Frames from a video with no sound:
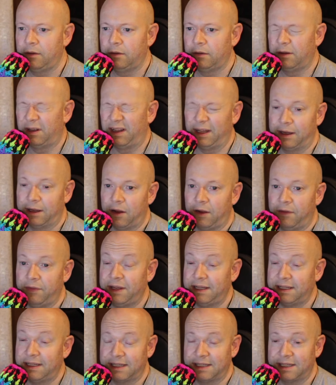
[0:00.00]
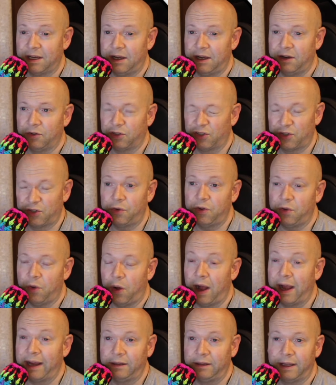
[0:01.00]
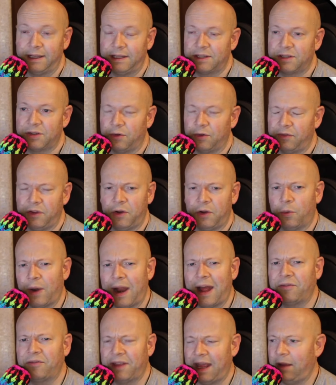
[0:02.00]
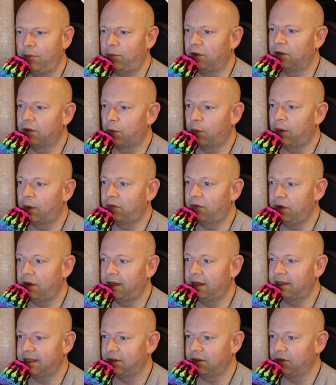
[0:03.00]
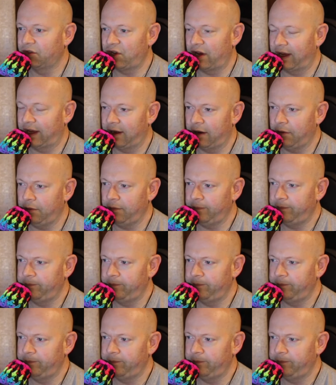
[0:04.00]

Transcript: click on these as it'll show you highlights. So if you don't have cable or whatever, you could still check it out.